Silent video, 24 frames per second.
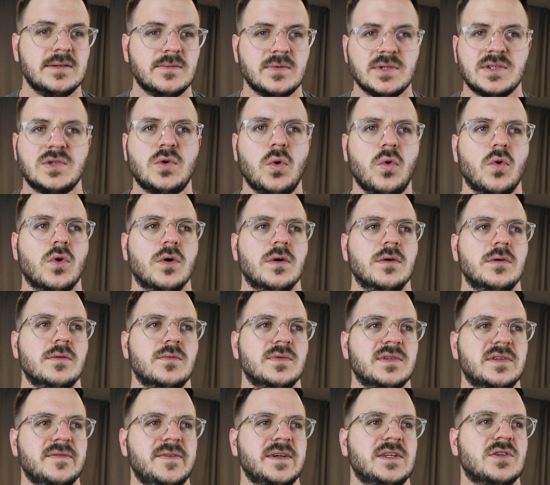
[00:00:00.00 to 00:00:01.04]
was cool,
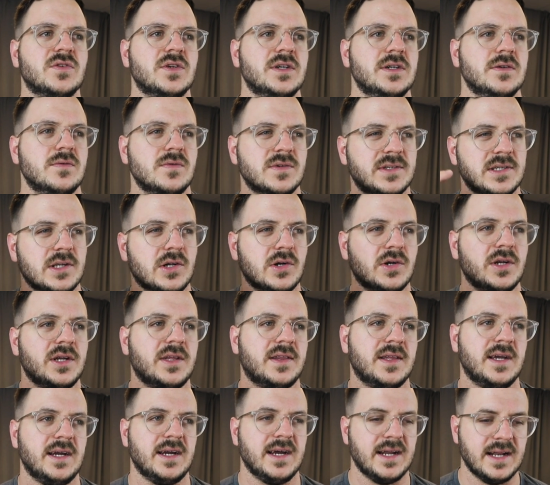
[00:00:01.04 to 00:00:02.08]
was a victory, was a learning
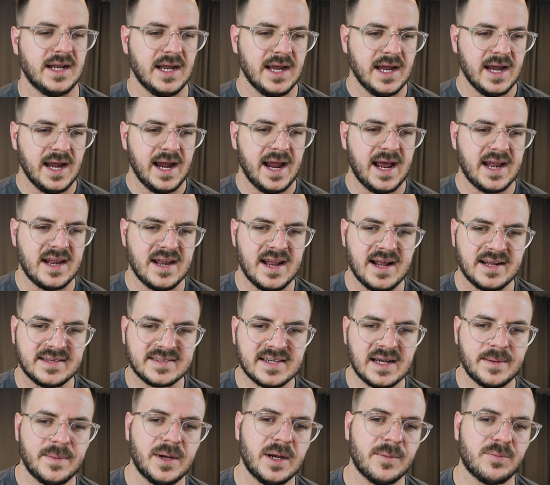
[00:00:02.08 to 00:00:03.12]
thing. And, and next
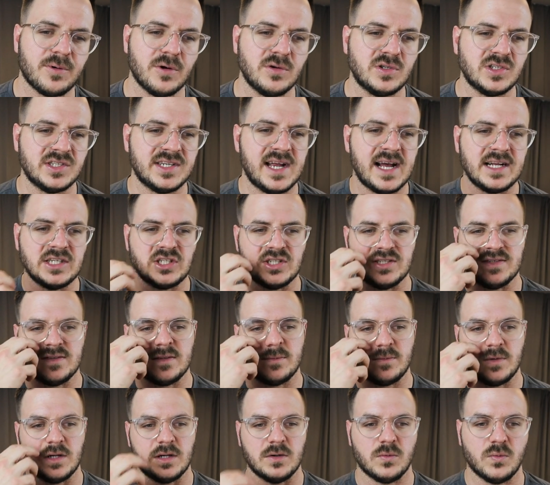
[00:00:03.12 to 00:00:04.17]
time I approach snatches,
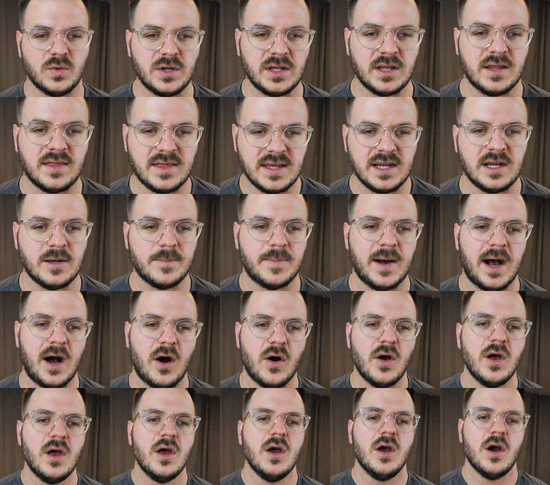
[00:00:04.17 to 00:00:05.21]
I'm gonna really think
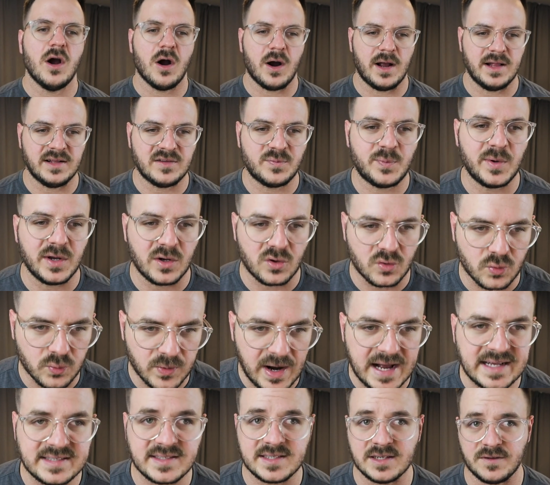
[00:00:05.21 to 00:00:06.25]
about, all right, let's be
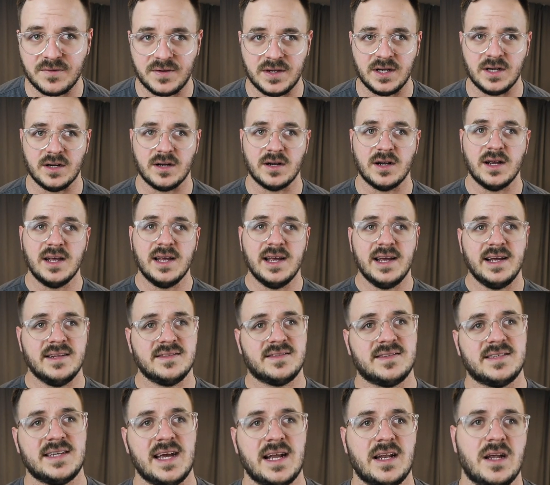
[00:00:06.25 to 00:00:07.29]
aggressive here
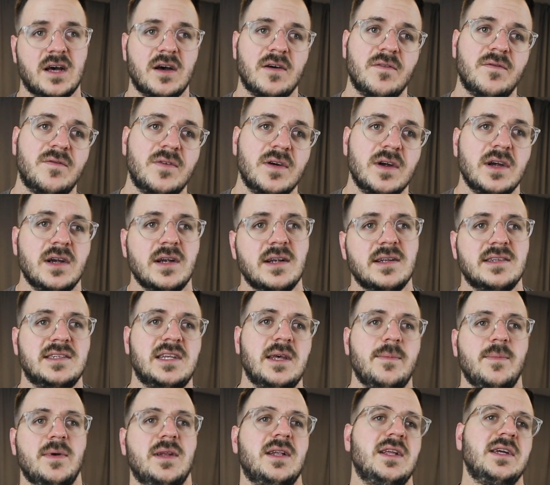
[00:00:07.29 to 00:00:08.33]
instead of
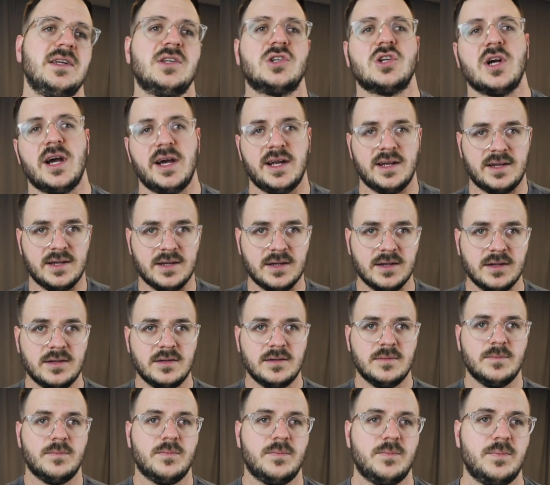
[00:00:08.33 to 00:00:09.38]
timidly trying to
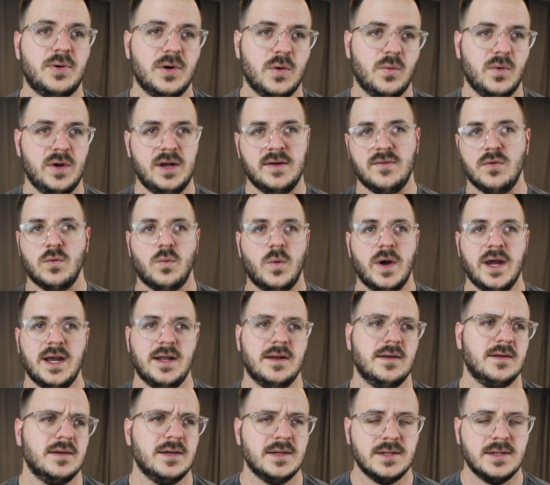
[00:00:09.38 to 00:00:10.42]
put whatever weight